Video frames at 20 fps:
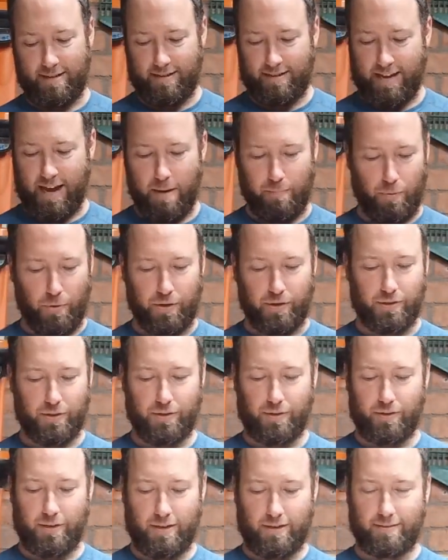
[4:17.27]

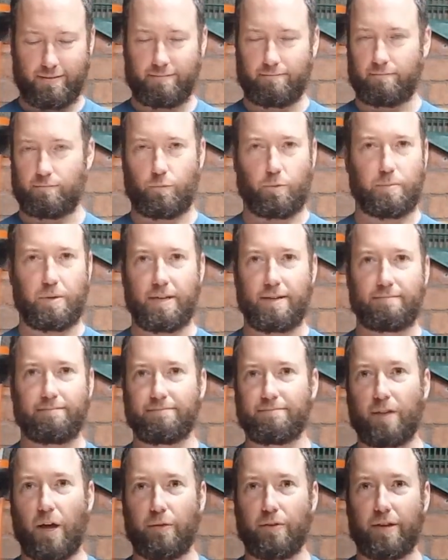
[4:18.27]
amperage would be
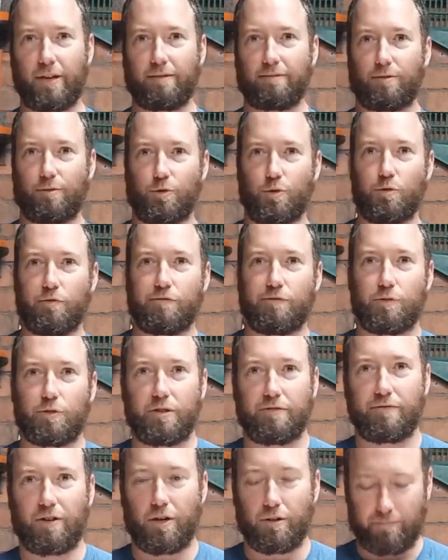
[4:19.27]
nothing,
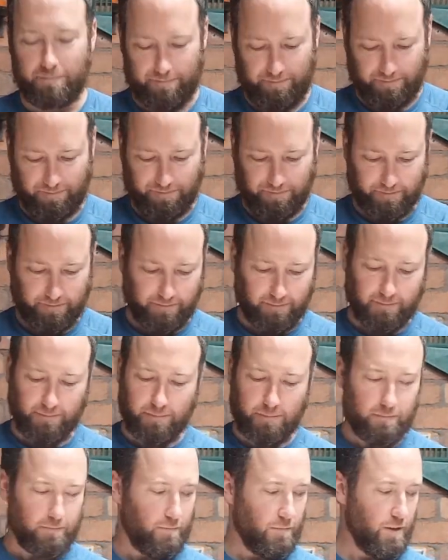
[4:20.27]
240 volt.
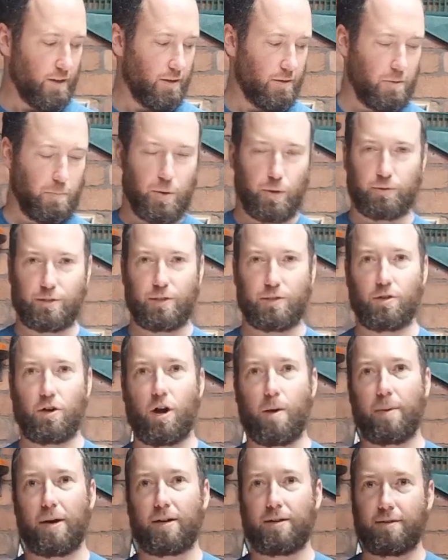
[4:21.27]
The built-in
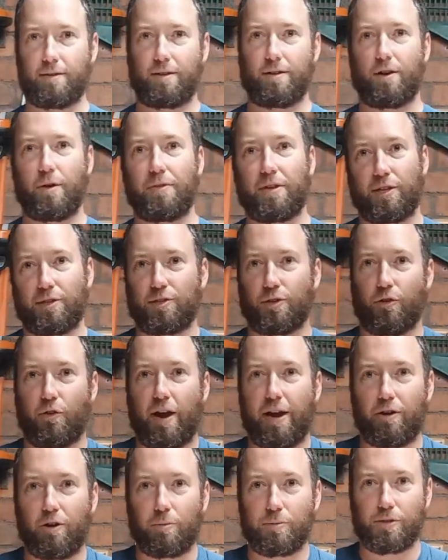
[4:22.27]
timer, I think it's a
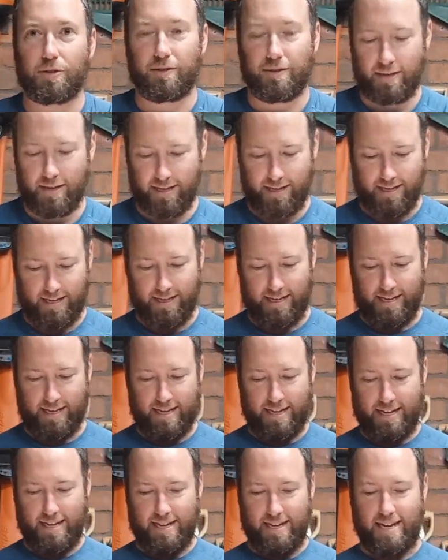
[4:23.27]
great option.
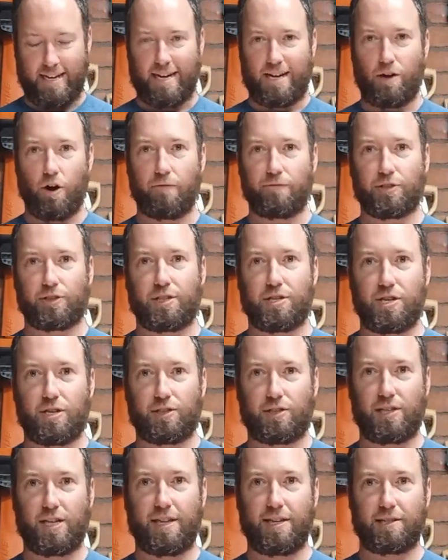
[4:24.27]
Obviously you can
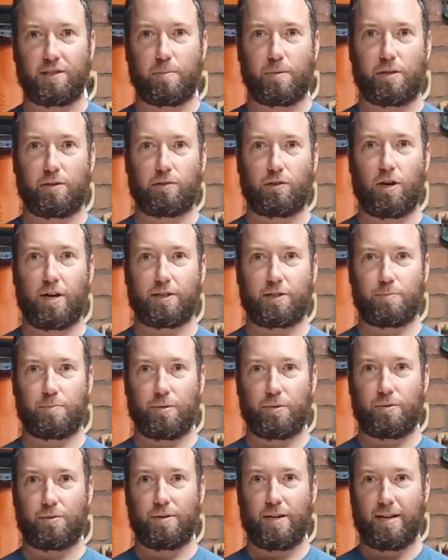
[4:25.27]
see there's a bit of light
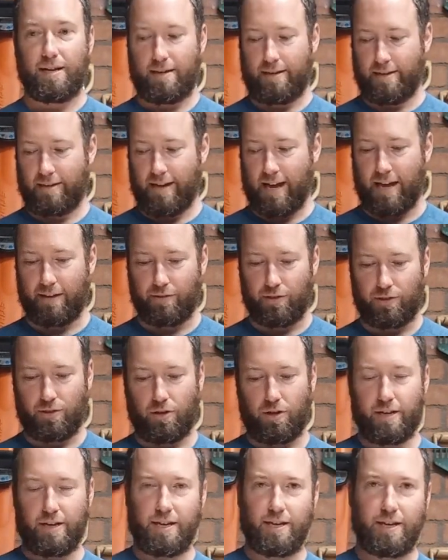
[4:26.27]
spill out the
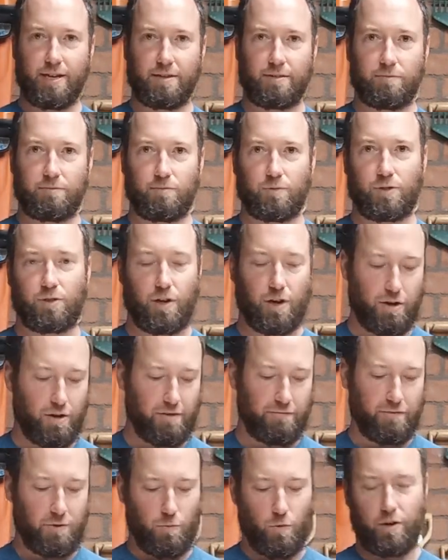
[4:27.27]
side here, so
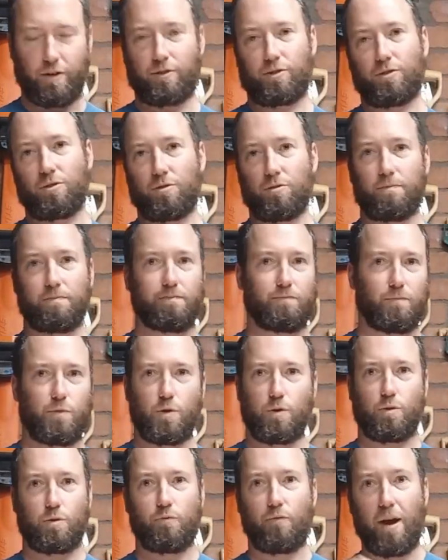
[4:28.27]
if you wanted to,
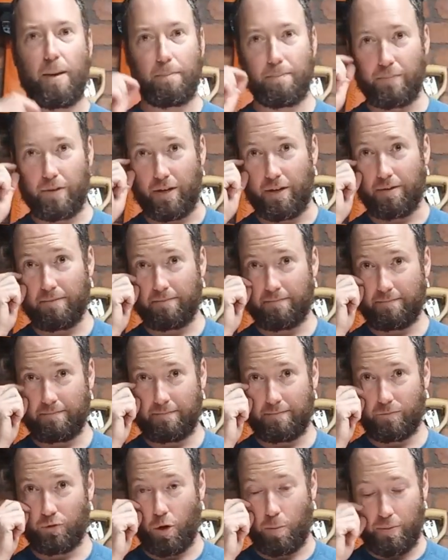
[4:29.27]
you could wrap the
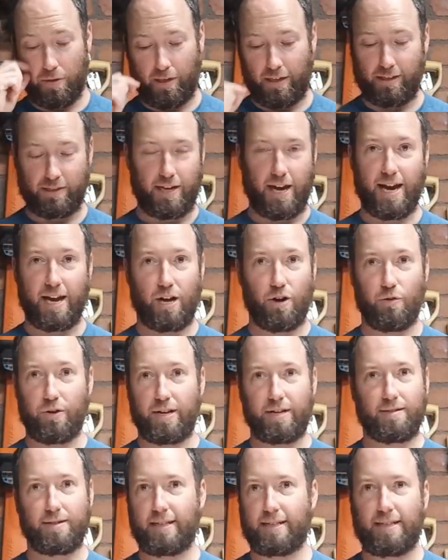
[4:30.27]
top of the container in